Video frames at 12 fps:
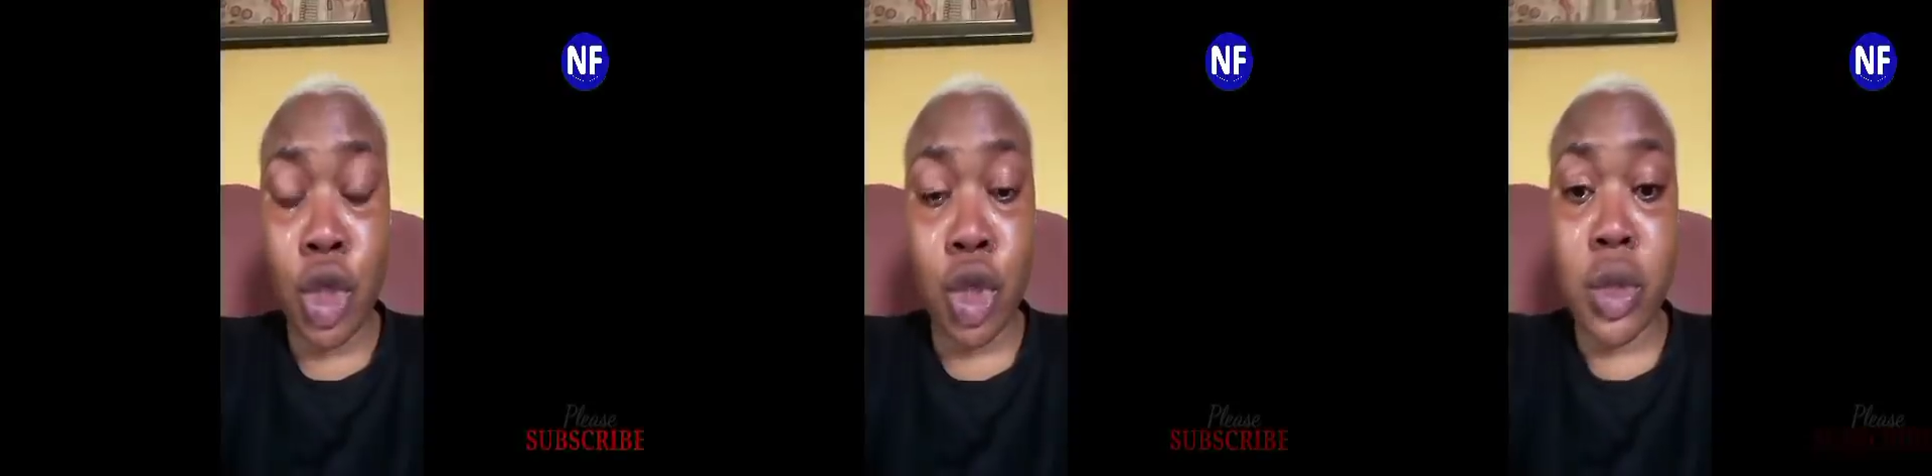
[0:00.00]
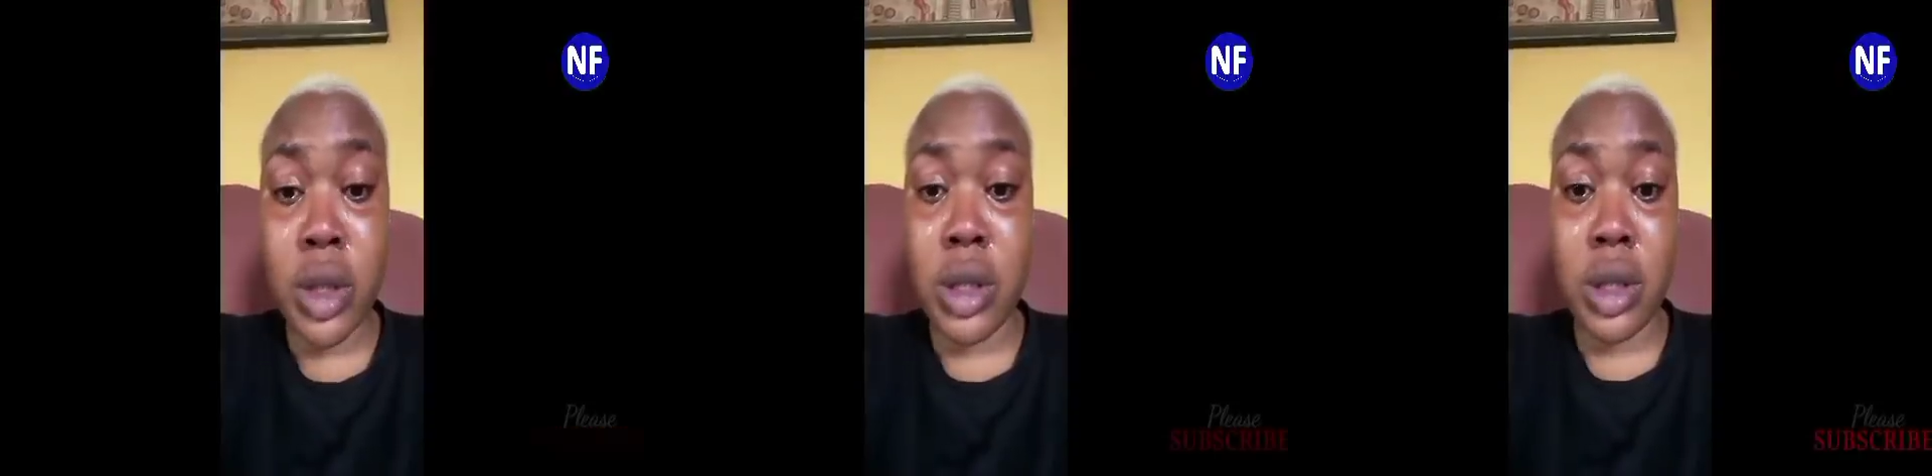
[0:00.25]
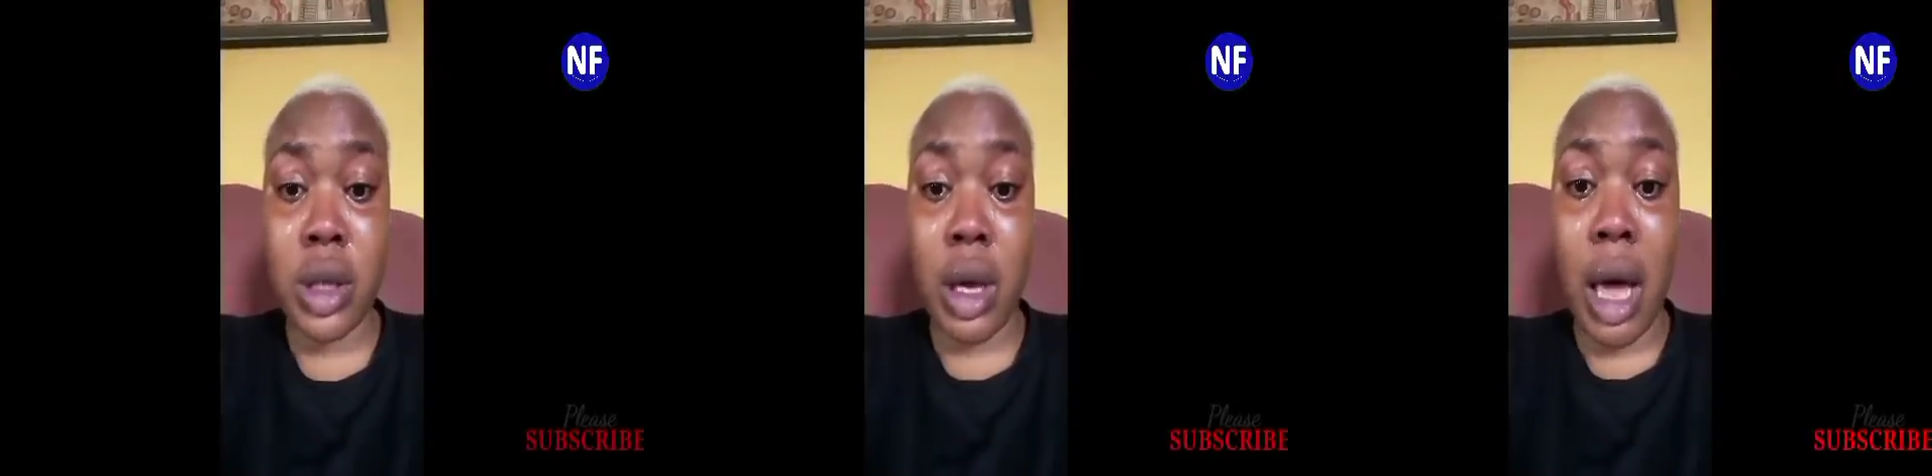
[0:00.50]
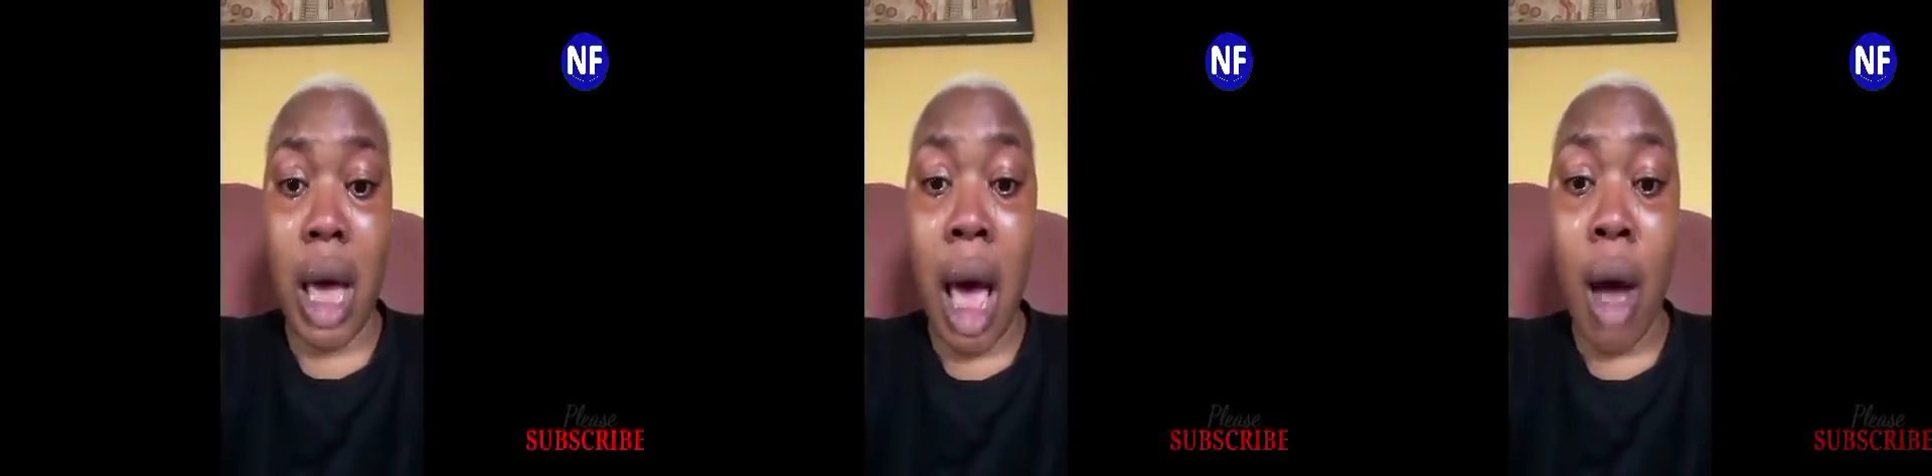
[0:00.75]
just
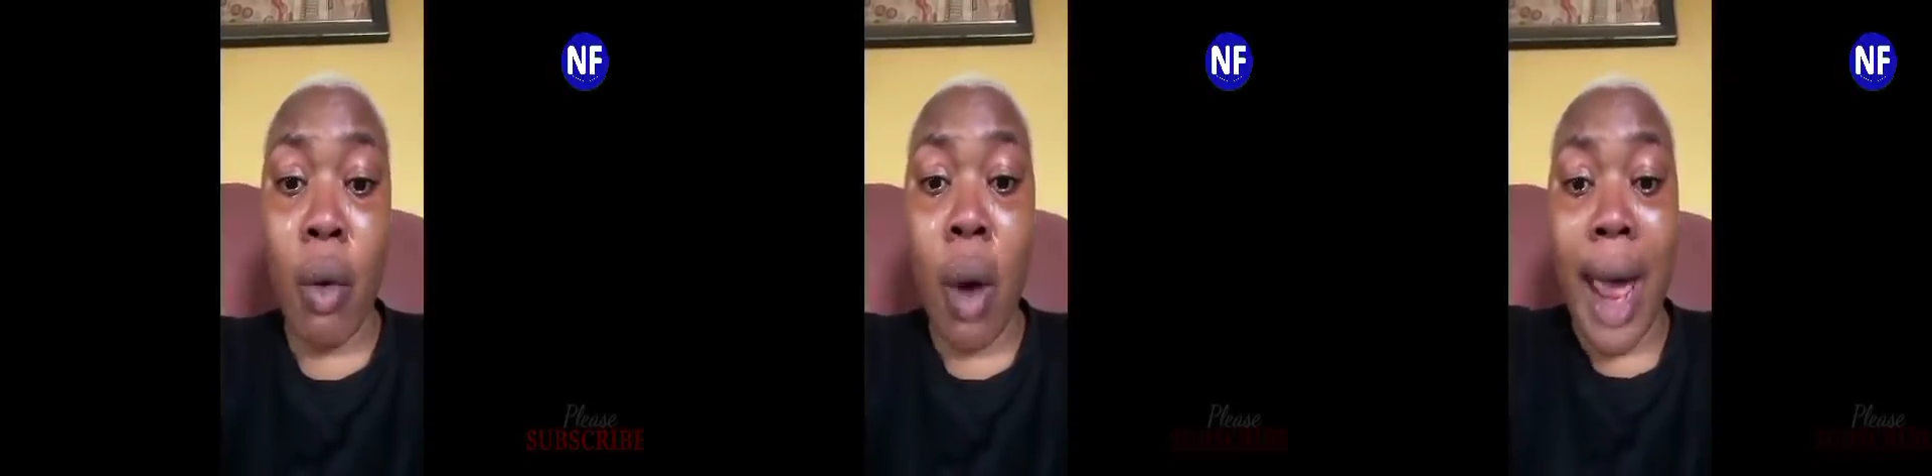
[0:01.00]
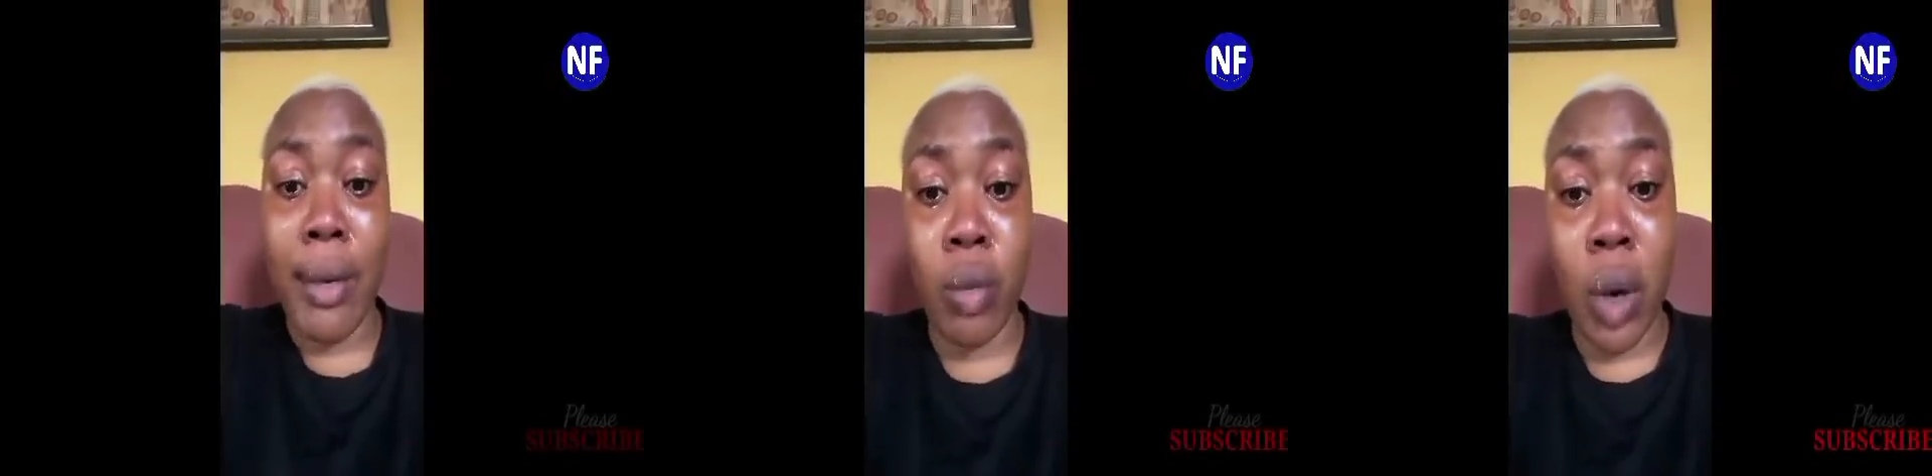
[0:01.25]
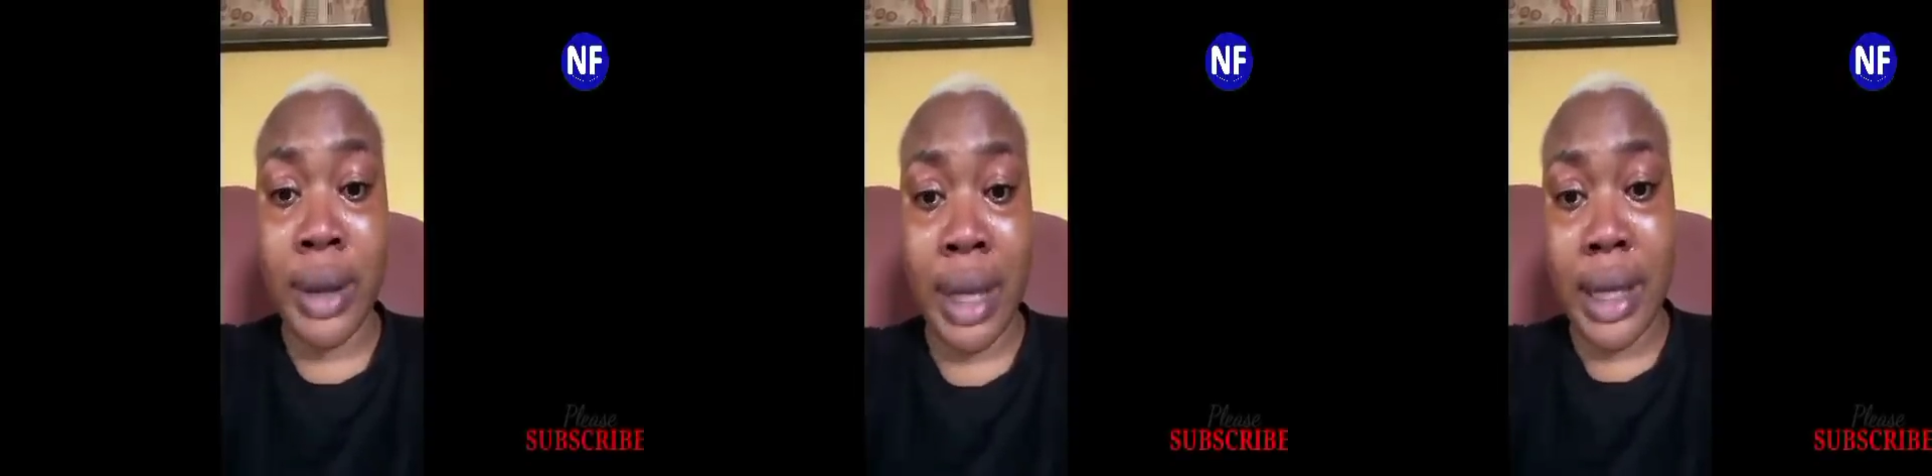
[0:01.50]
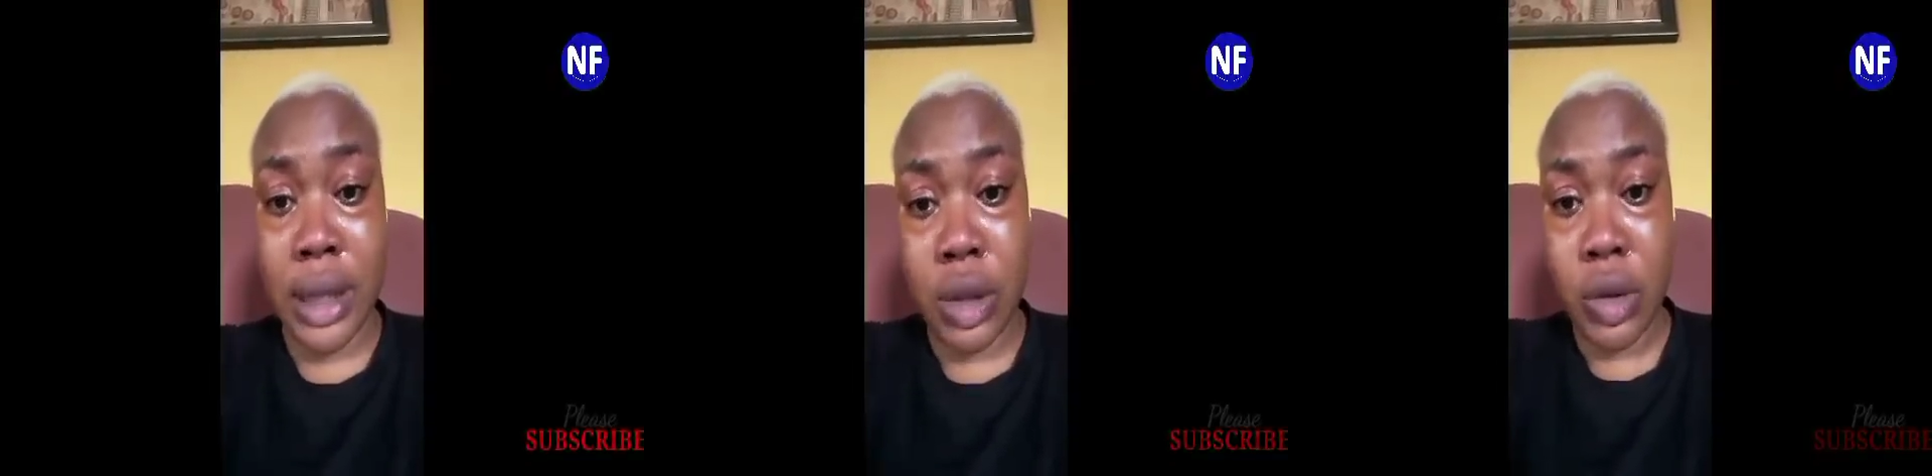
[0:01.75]
how I
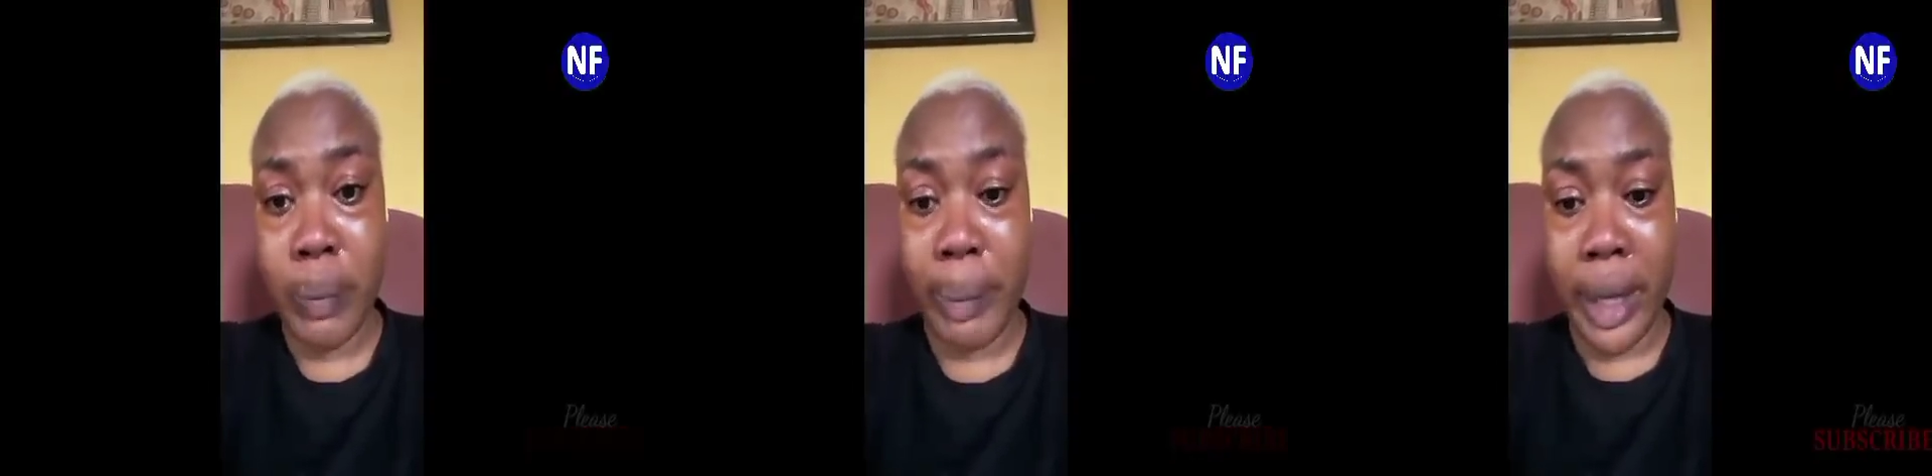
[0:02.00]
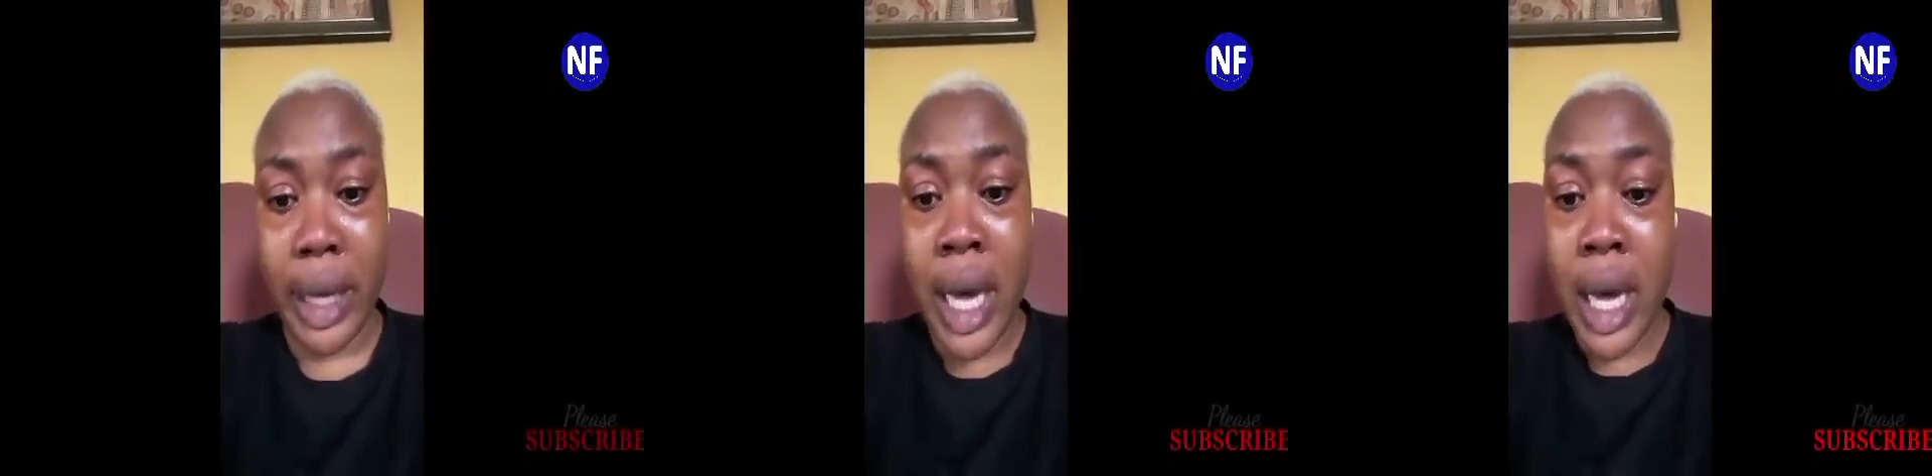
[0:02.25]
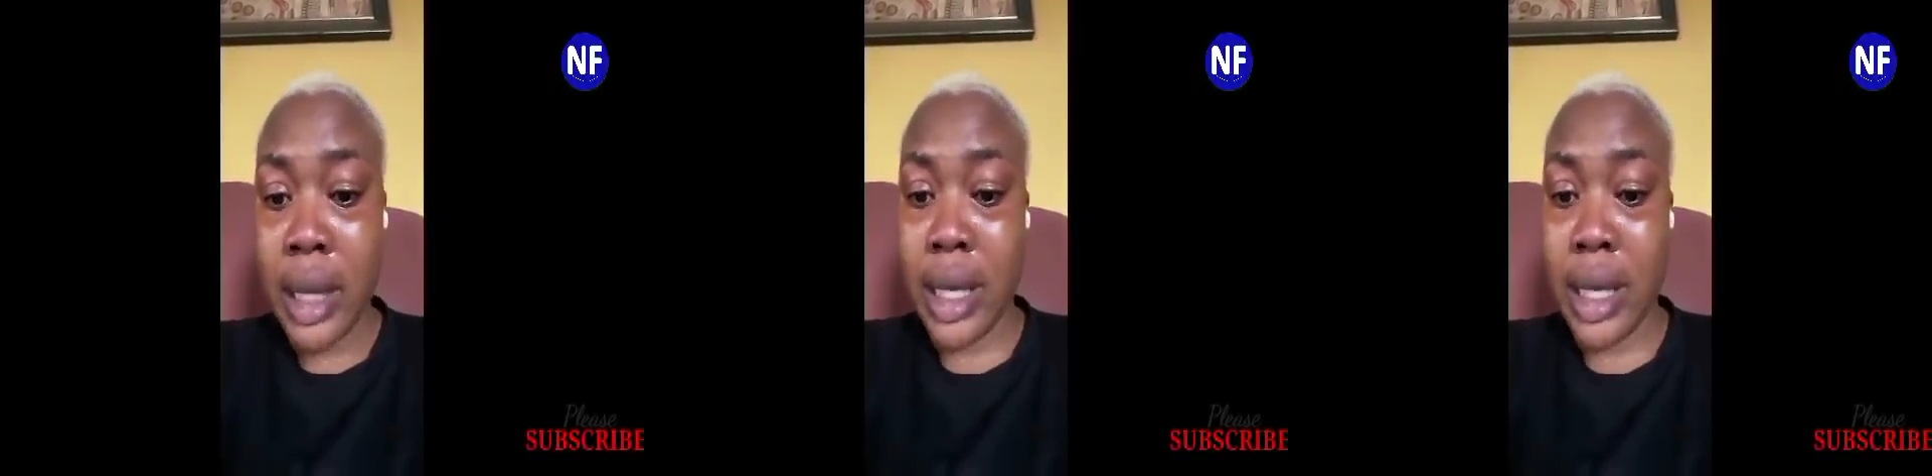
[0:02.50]
wanted it to be.